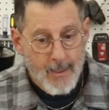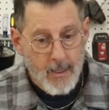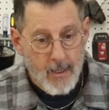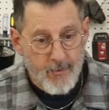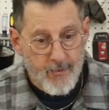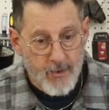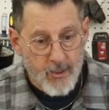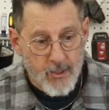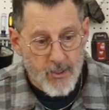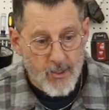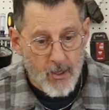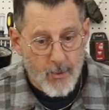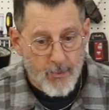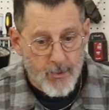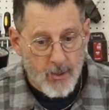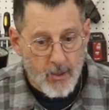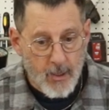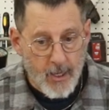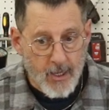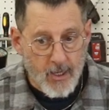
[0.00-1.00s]
If it's
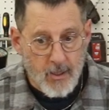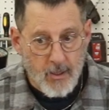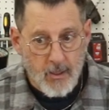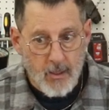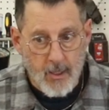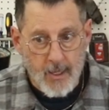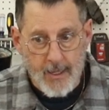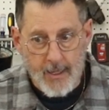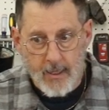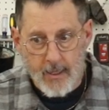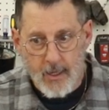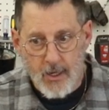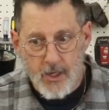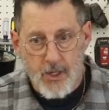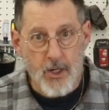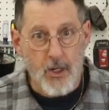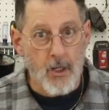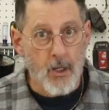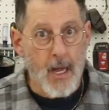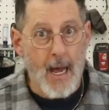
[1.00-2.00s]
something like like
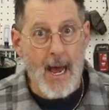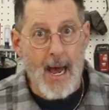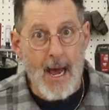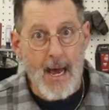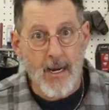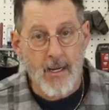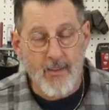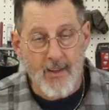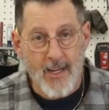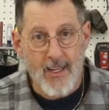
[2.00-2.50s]
shellac,